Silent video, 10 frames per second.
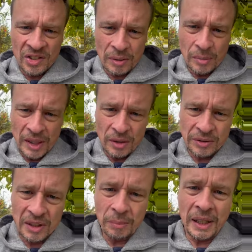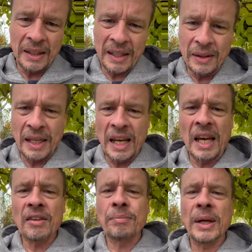somebody of something that they
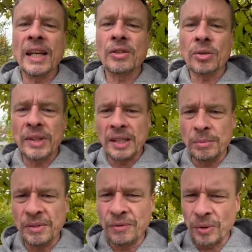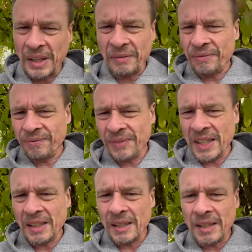have paid already before. They
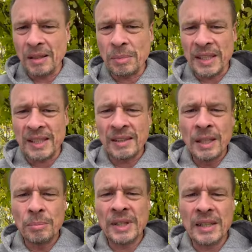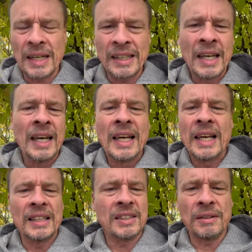feel a little bit like
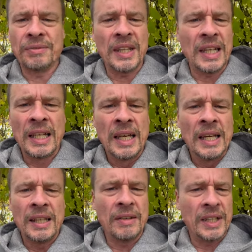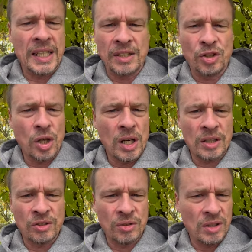as if they never had a
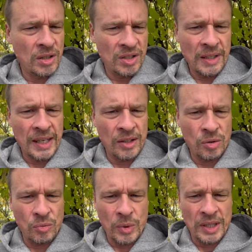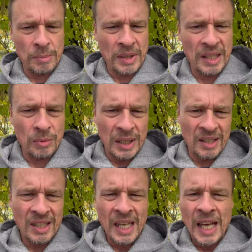chance to decide on where the money
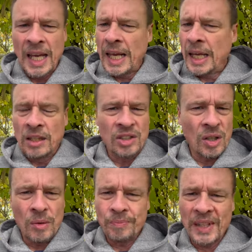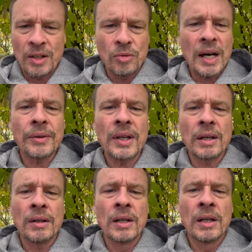went. So
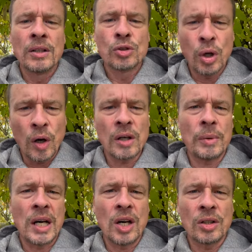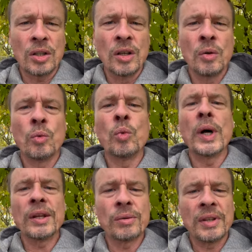rather talk about
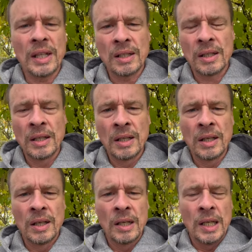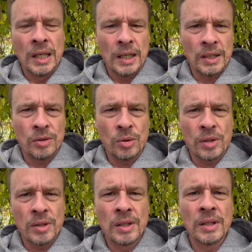where you think your